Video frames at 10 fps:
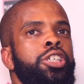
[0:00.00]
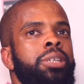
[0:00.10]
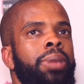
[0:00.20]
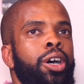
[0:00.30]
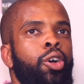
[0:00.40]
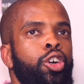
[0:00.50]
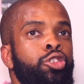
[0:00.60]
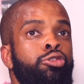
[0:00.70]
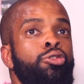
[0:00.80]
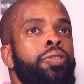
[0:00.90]
It's about
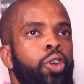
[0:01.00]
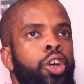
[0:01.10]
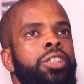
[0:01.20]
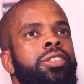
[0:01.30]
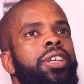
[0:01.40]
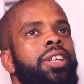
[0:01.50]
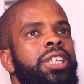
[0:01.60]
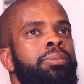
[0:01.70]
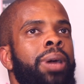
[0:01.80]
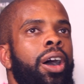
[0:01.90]
truth and honesty. It's
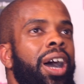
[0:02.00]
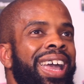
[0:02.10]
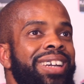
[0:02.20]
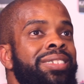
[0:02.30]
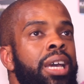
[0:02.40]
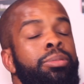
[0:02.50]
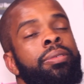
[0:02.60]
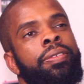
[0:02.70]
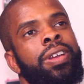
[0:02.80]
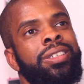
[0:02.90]
about
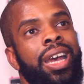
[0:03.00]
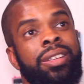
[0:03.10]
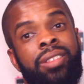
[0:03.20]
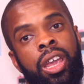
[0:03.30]
accepting things as they